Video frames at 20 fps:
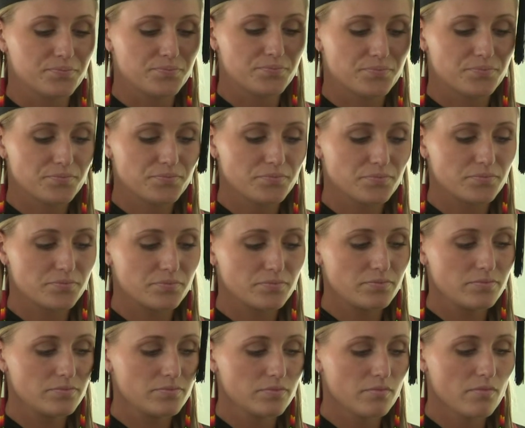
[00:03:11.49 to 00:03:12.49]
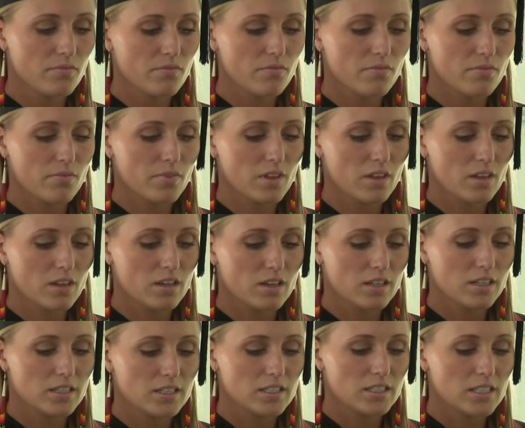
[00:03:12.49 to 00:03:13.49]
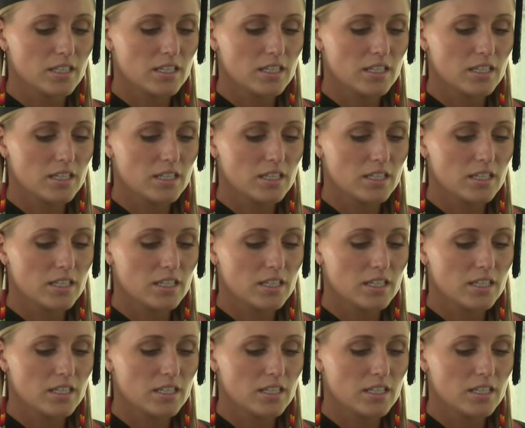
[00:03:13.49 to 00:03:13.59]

No one is speaking in this clip.